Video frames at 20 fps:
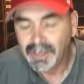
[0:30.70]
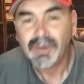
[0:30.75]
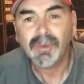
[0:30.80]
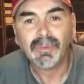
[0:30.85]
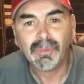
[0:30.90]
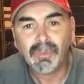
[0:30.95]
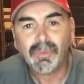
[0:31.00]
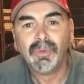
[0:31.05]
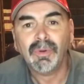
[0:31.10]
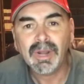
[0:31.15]

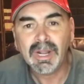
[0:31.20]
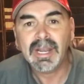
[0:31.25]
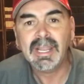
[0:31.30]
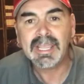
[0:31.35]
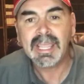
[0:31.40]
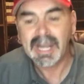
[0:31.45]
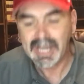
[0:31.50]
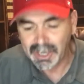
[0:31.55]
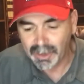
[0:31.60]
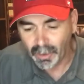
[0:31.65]
really
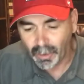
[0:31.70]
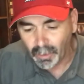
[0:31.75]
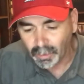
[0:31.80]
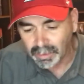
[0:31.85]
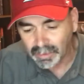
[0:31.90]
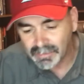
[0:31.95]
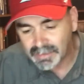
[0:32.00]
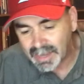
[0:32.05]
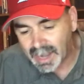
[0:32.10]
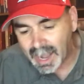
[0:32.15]
getting a
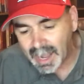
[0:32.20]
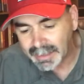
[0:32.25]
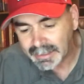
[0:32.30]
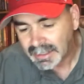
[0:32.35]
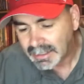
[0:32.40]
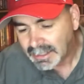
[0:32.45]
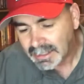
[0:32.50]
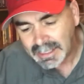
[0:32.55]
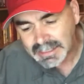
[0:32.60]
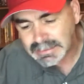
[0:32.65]
hold of God.
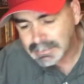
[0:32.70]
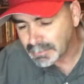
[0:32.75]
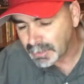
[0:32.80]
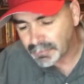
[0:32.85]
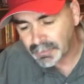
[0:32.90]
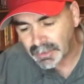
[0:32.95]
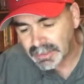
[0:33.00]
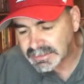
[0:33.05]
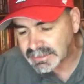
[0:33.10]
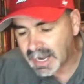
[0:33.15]
Listen, my
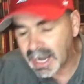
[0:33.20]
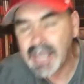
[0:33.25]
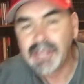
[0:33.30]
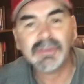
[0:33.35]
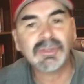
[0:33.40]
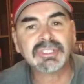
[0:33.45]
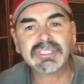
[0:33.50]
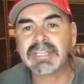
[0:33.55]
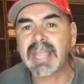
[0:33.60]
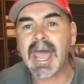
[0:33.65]
friends, I
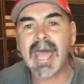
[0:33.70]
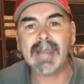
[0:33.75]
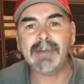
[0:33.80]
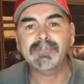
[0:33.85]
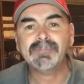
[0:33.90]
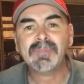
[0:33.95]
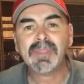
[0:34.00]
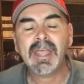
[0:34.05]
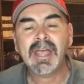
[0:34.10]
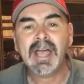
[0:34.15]
understand.
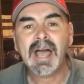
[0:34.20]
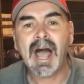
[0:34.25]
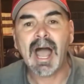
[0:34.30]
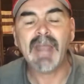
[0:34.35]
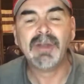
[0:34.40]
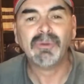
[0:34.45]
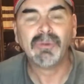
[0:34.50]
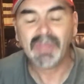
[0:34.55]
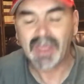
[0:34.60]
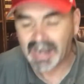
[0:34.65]
I
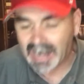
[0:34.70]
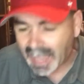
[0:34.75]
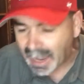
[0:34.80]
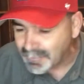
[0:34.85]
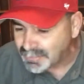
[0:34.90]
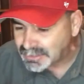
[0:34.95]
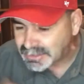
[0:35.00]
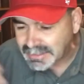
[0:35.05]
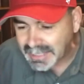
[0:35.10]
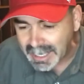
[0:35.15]
know that
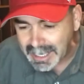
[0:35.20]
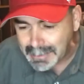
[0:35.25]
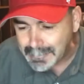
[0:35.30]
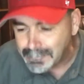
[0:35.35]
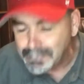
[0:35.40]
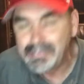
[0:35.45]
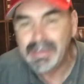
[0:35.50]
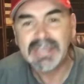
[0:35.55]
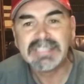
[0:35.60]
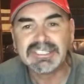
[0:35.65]
life's getting
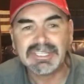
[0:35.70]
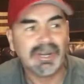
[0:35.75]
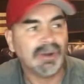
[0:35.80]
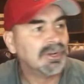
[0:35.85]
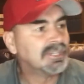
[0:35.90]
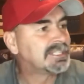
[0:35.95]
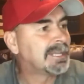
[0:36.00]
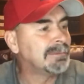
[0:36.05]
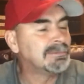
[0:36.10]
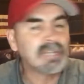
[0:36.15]
busier.
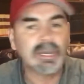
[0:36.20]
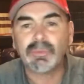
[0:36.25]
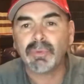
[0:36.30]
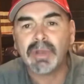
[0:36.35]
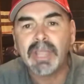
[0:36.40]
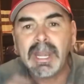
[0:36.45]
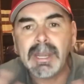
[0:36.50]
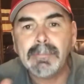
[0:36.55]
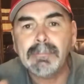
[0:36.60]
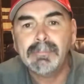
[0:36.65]
It seems like we're
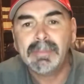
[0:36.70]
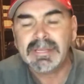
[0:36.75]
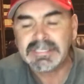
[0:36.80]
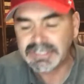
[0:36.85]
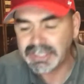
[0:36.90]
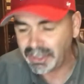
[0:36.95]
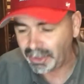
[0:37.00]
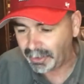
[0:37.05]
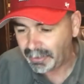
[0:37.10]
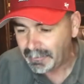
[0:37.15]
getting
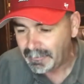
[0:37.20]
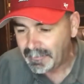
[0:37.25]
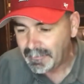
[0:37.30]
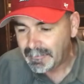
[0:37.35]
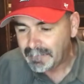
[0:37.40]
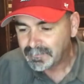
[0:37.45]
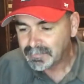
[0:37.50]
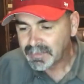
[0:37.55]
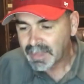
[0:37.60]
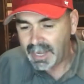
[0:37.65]
busier.
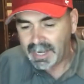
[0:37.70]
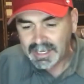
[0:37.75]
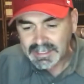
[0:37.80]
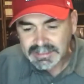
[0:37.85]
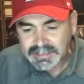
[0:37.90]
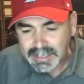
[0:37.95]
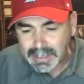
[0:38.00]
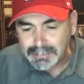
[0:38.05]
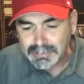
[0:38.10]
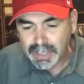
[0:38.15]
And it
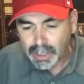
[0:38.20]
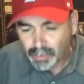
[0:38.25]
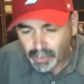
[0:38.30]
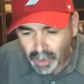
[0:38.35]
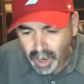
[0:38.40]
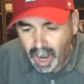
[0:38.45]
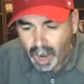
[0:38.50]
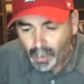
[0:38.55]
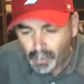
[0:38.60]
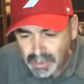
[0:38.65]
seems like
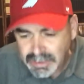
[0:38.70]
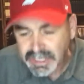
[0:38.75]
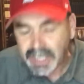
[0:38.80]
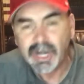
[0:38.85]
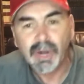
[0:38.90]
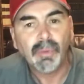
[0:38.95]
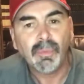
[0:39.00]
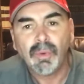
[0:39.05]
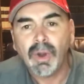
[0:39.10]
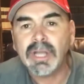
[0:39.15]
we're always in
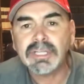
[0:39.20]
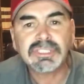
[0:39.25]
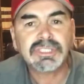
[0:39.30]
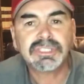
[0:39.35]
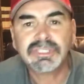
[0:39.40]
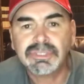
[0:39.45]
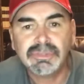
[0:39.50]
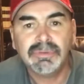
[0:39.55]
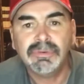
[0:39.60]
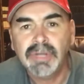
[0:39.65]
a
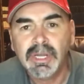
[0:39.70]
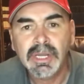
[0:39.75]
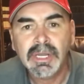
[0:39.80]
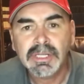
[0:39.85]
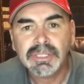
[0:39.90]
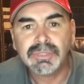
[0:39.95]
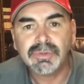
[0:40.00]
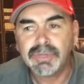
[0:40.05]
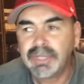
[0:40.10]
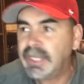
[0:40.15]
rush to,
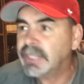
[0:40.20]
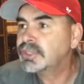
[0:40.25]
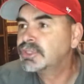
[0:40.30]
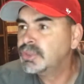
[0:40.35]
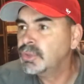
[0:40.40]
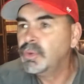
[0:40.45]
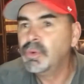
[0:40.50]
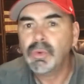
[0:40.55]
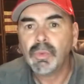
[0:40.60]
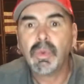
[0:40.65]
to get
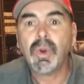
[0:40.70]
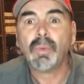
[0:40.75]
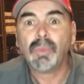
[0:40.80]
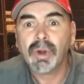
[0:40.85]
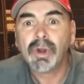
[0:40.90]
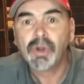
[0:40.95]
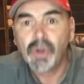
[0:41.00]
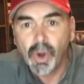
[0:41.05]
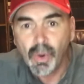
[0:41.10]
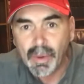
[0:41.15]
to where
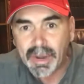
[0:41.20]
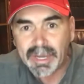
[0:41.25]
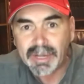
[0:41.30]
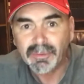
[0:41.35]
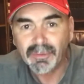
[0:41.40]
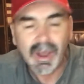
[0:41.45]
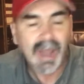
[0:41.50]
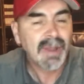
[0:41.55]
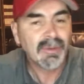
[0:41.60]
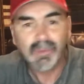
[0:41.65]
we're going,
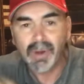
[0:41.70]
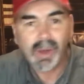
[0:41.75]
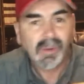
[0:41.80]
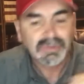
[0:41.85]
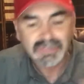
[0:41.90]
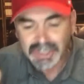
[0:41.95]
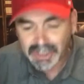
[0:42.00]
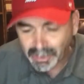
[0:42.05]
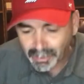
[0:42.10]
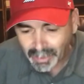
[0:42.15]
right? We're
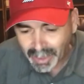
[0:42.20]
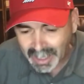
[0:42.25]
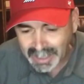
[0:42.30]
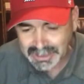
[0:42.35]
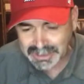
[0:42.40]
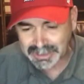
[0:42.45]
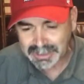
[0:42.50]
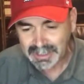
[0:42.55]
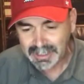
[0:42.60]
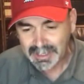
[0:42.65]
always in a
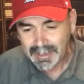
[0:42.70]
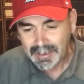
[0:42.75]
rush.